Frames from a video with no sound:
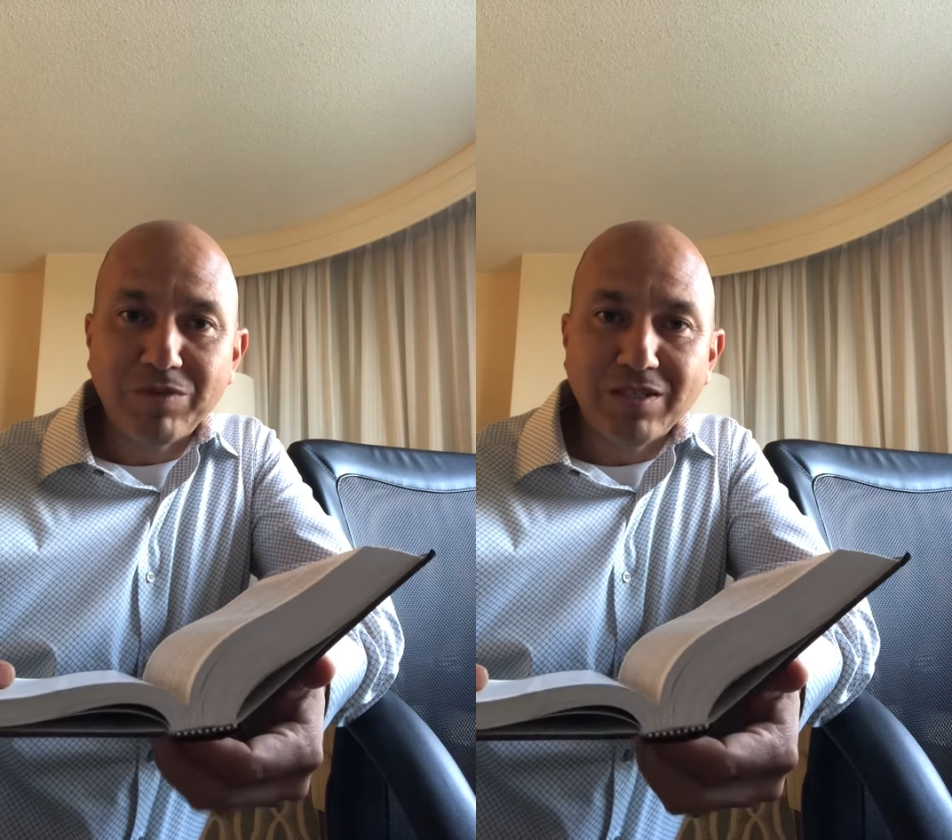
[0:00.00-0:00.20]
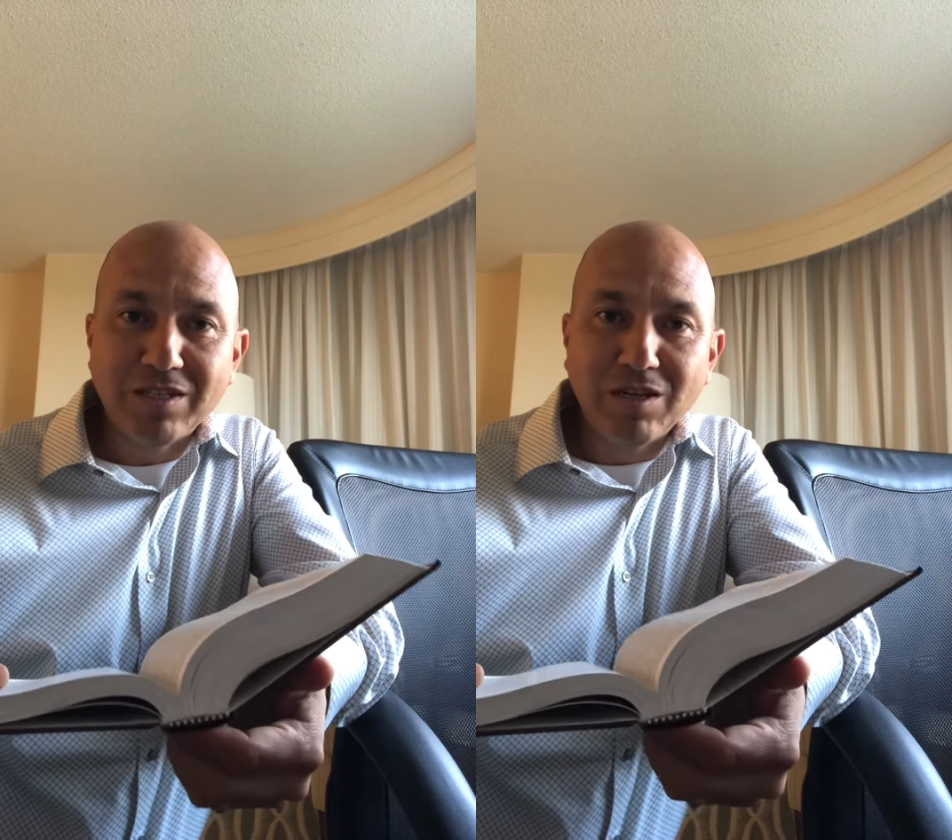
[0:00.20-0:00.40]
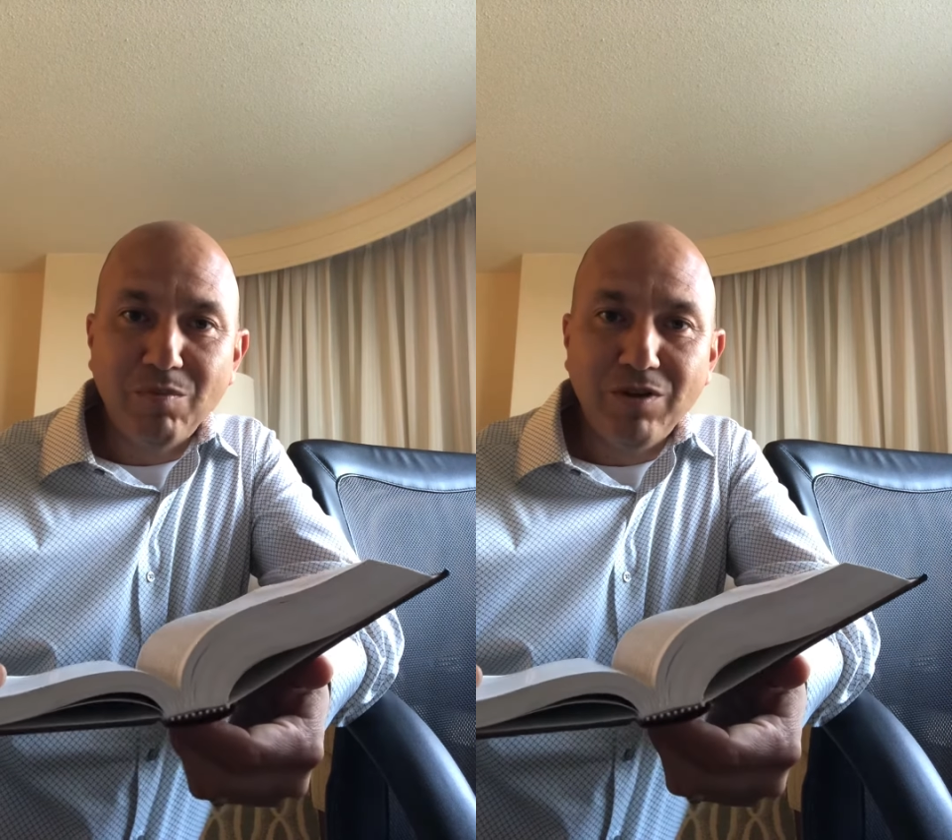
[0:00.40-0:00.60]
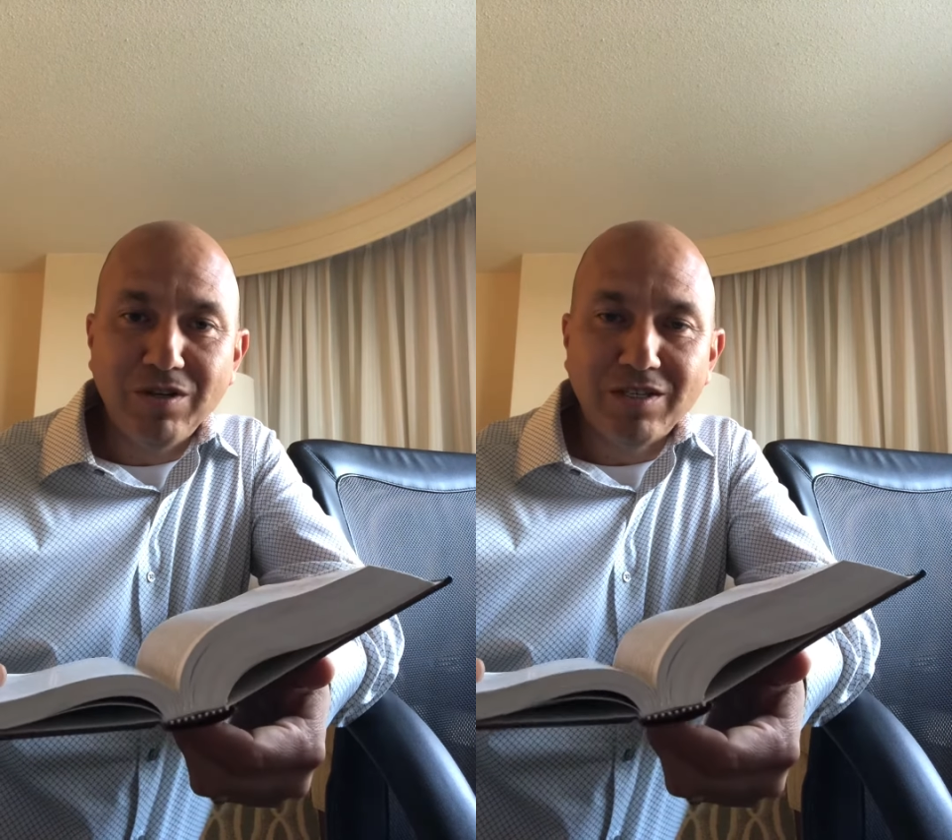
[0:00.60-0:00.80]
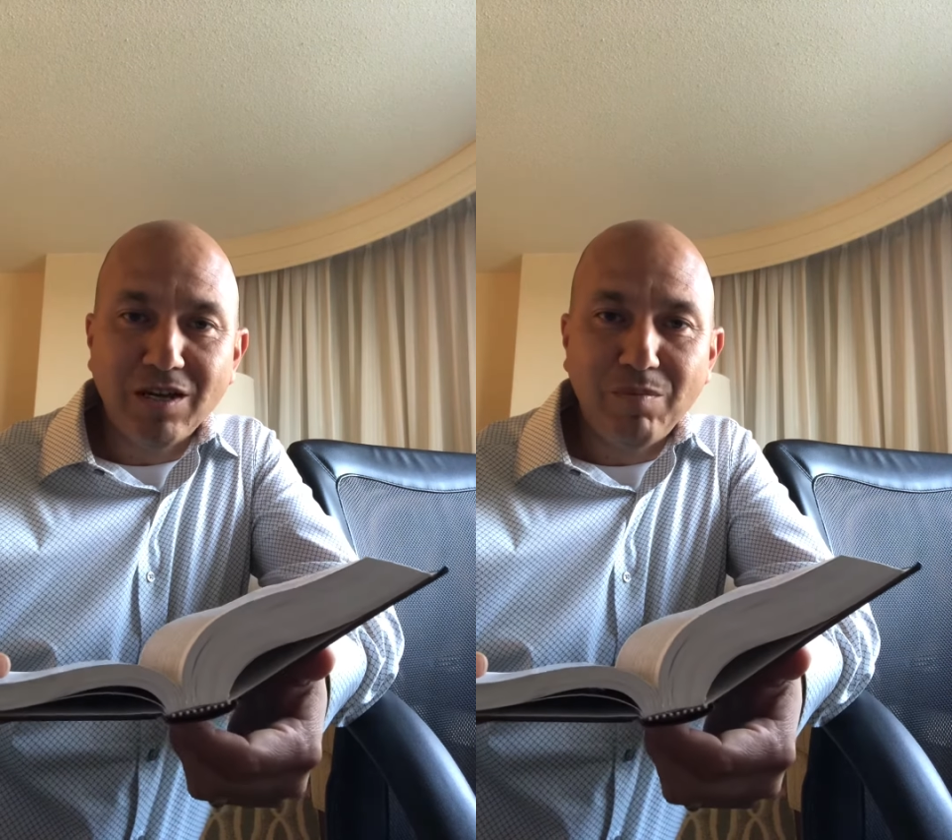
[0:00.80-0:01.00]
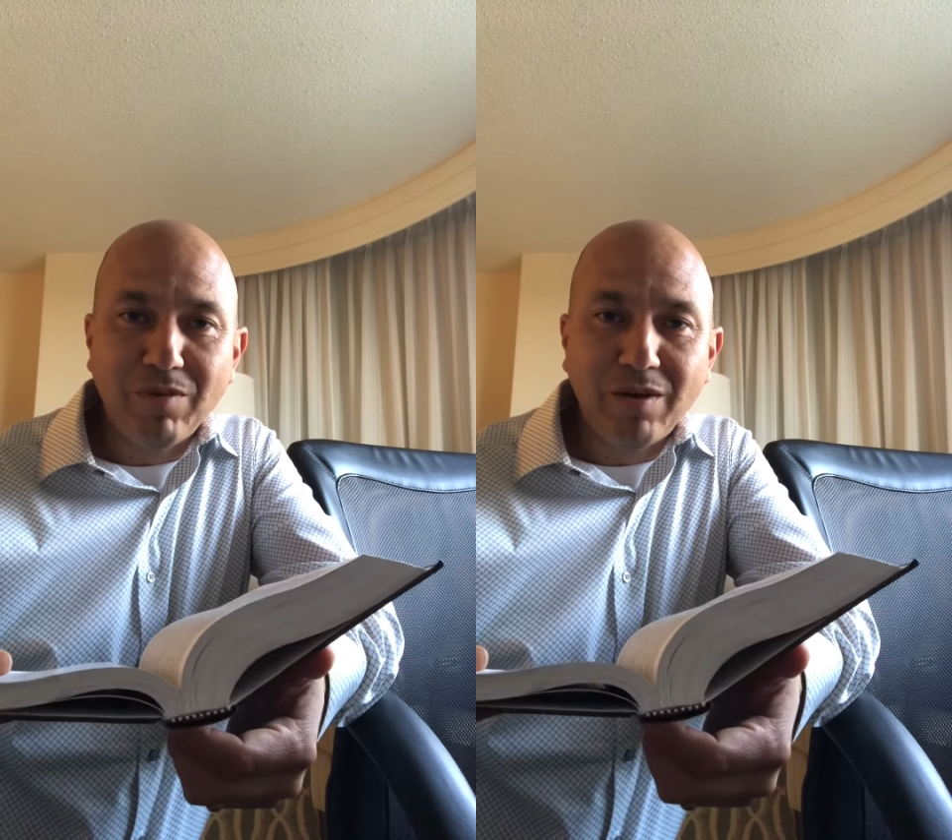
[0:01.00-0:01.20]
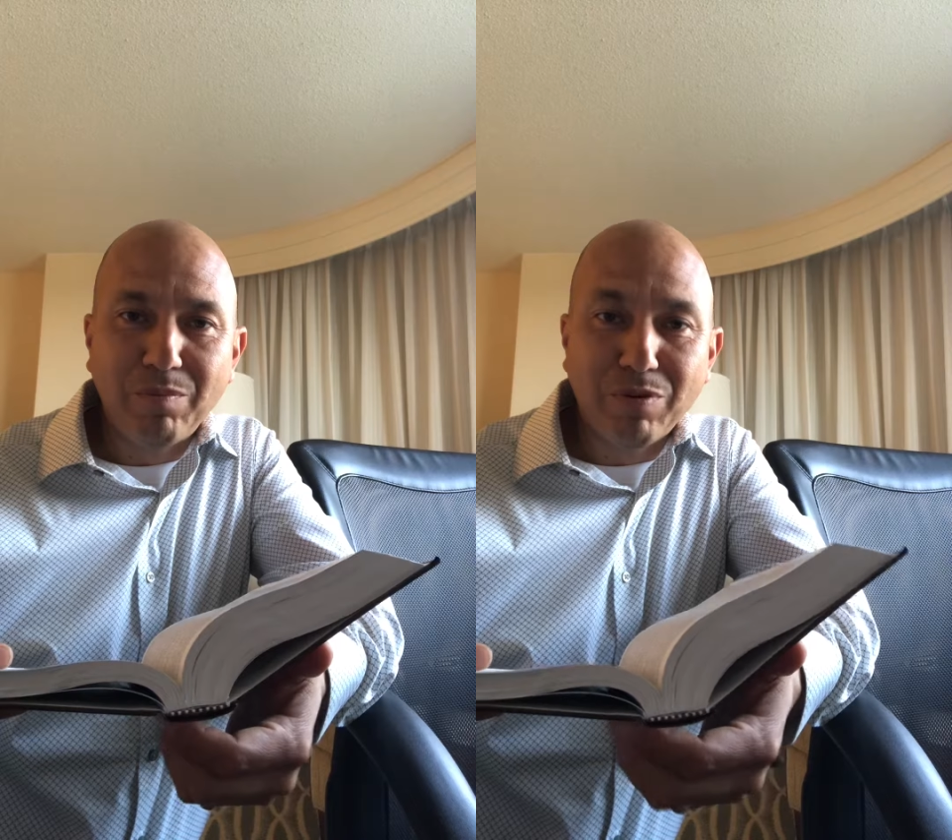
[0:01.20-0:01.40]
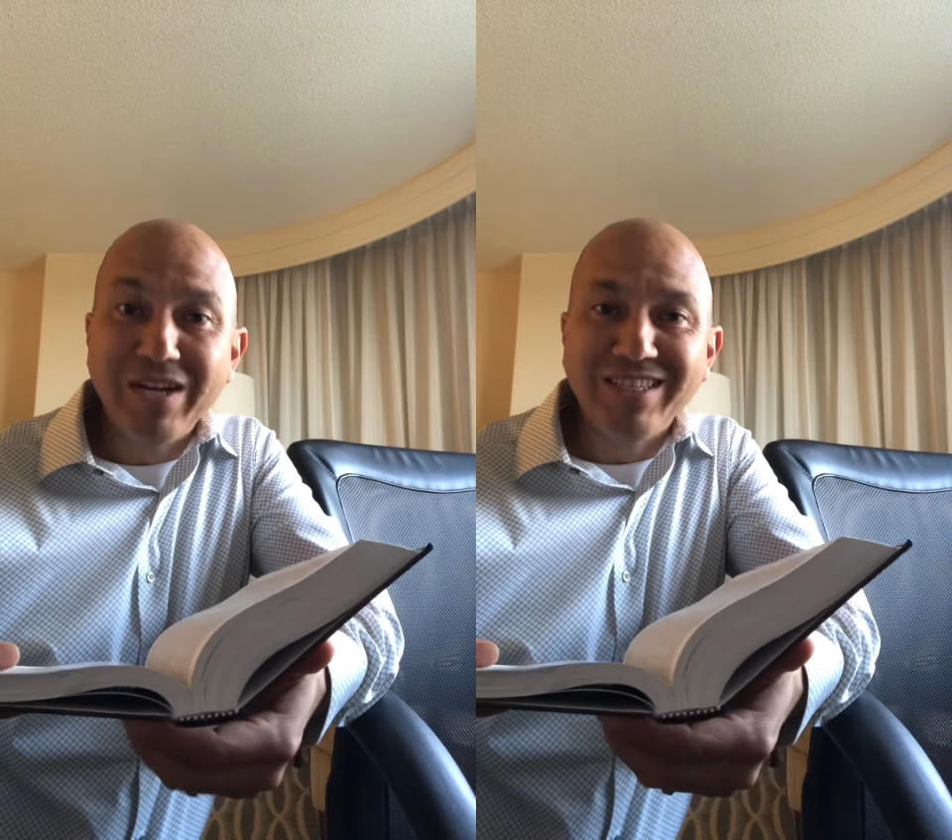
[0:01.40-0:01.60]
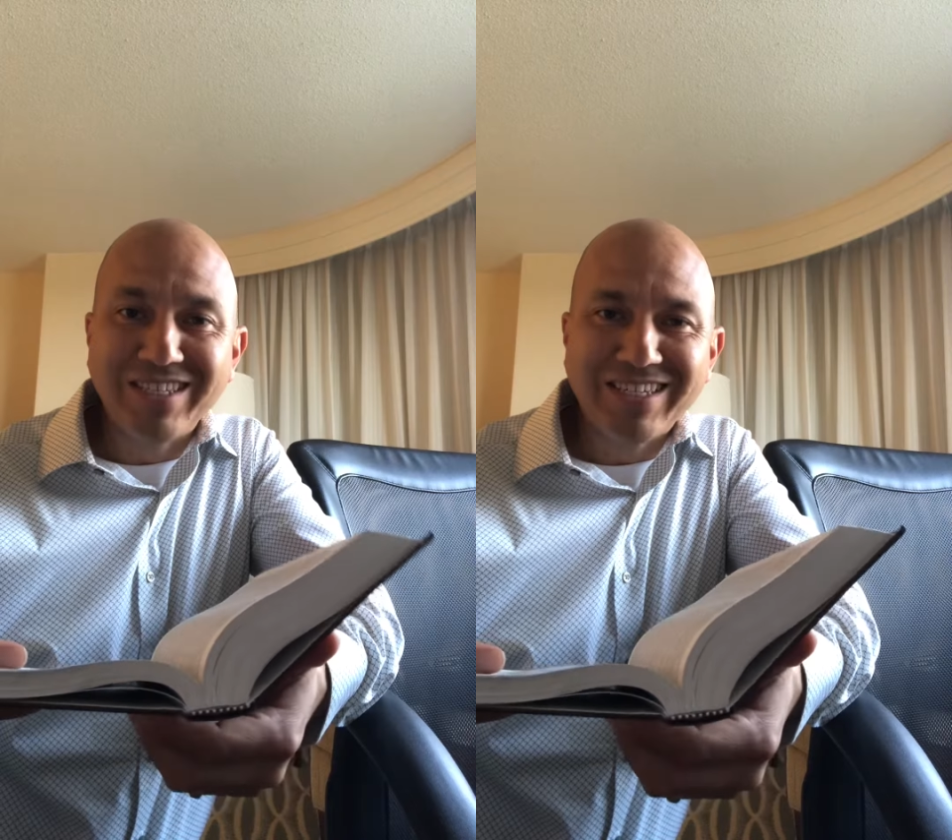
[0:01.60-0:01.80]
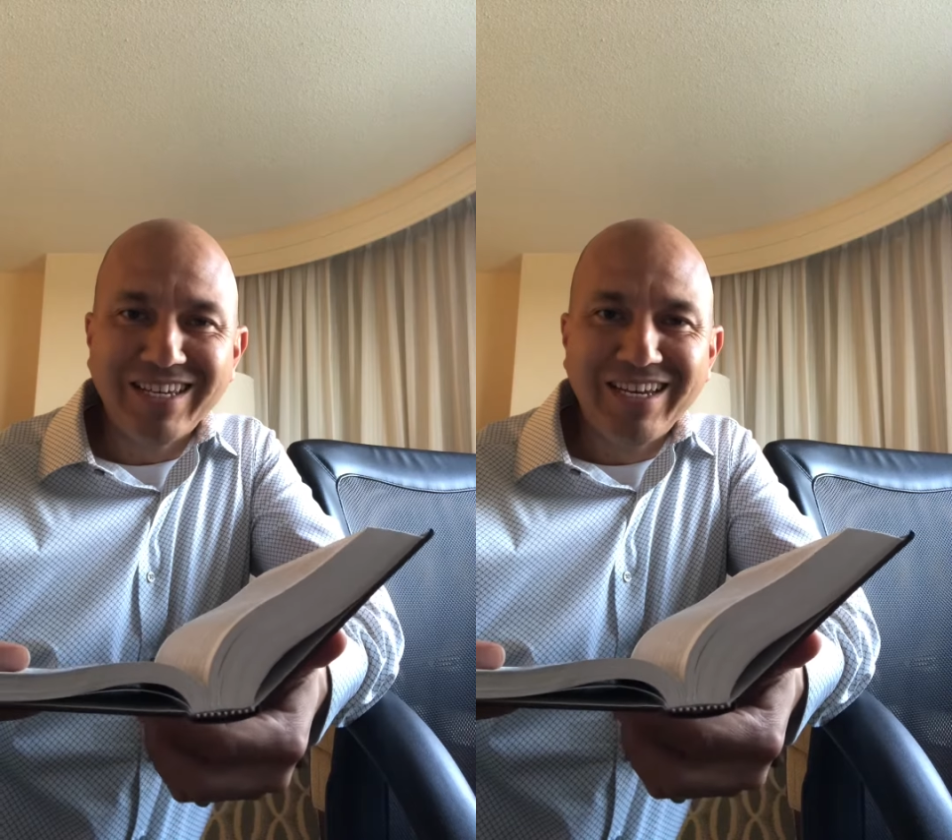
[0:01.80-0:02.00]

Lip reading: some princess